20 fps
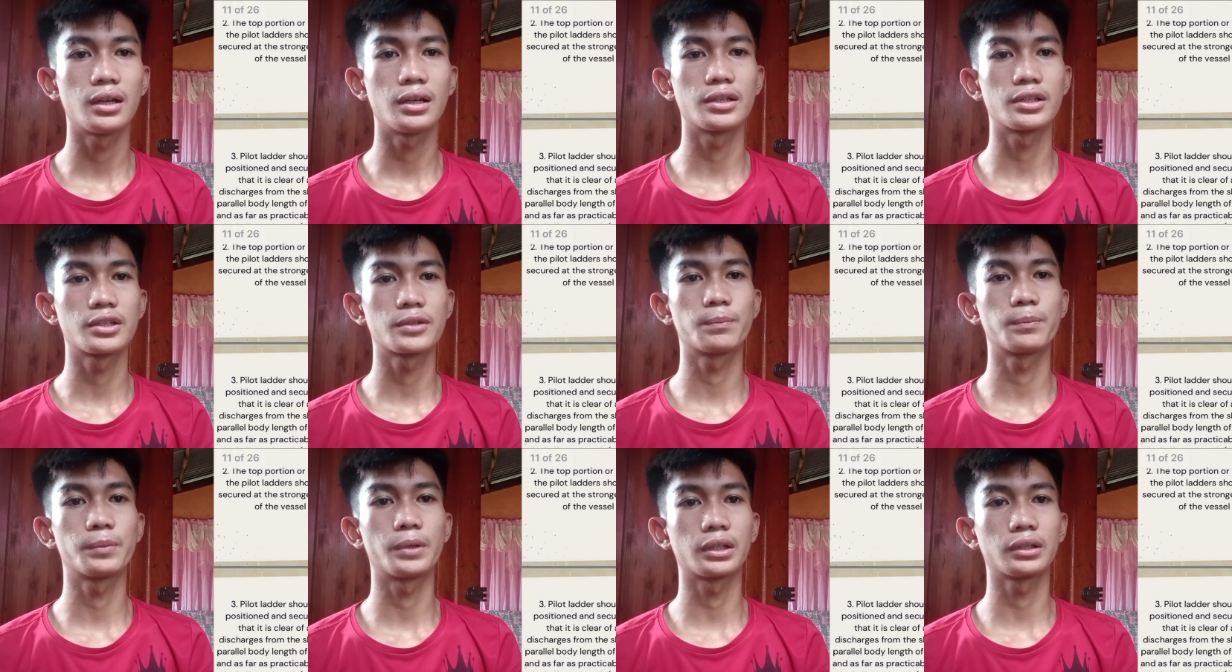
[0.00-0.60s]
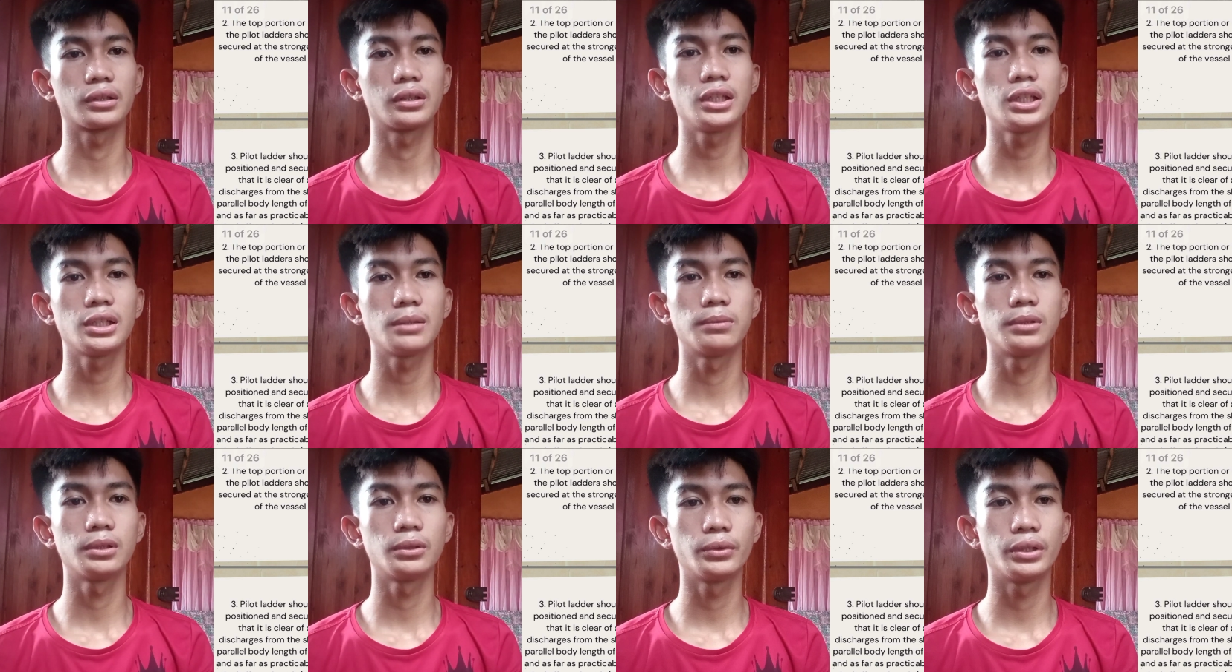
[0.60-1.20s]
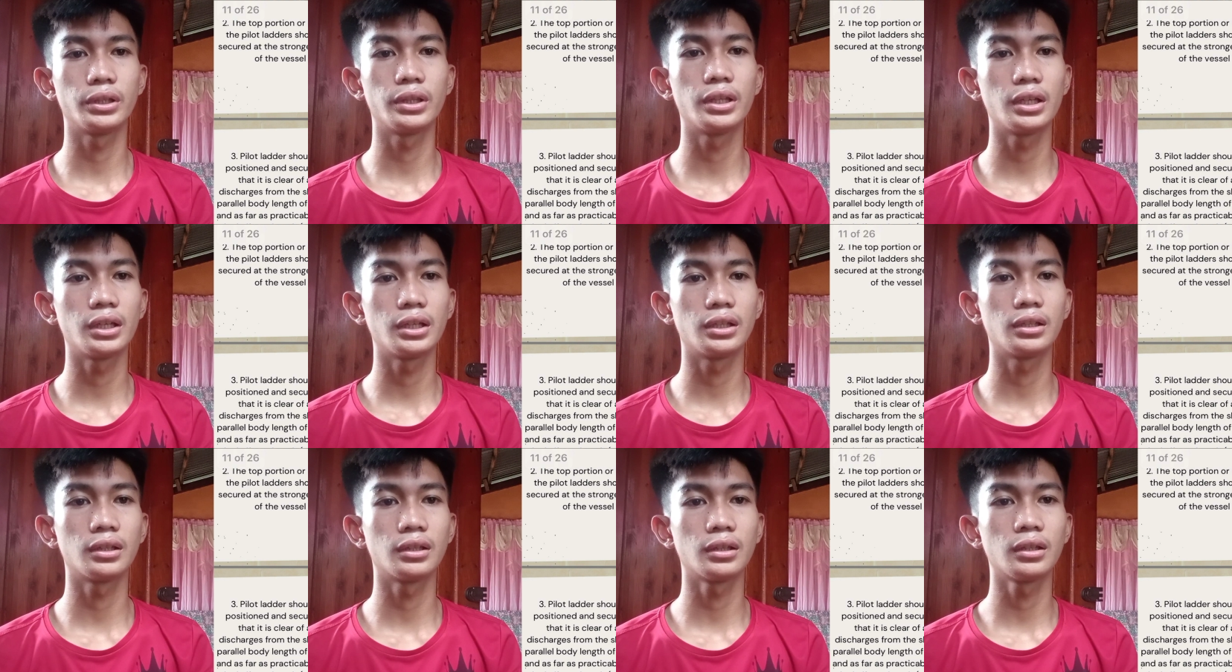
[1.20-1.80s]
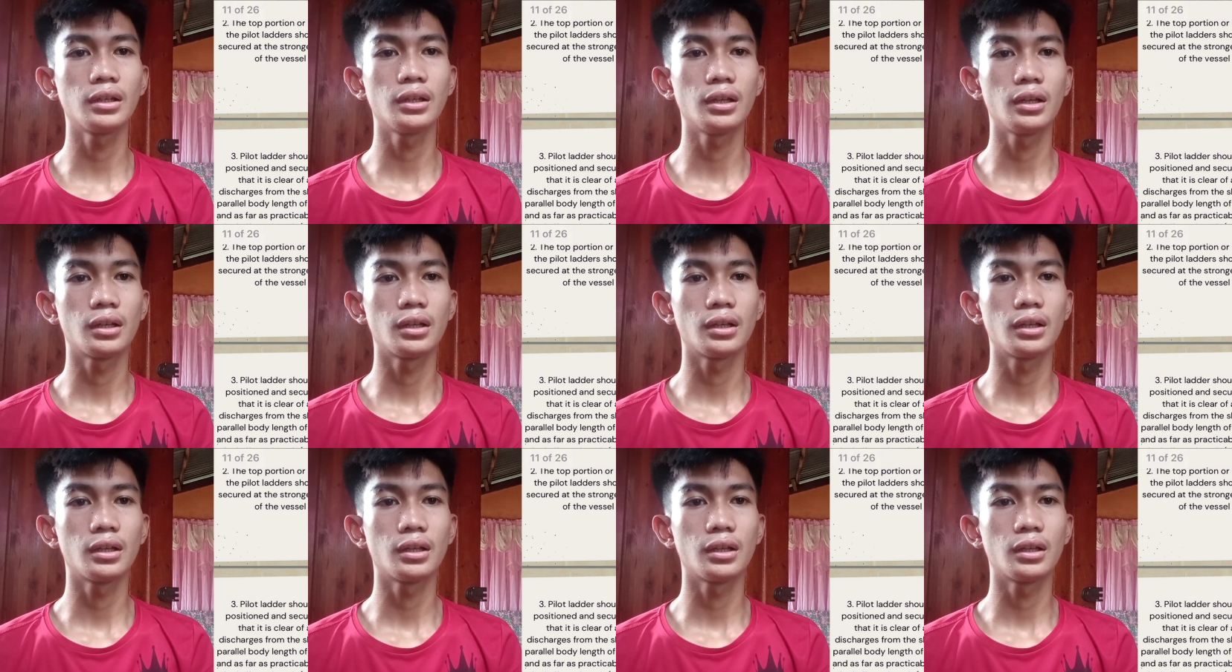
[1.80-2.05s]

as practicable within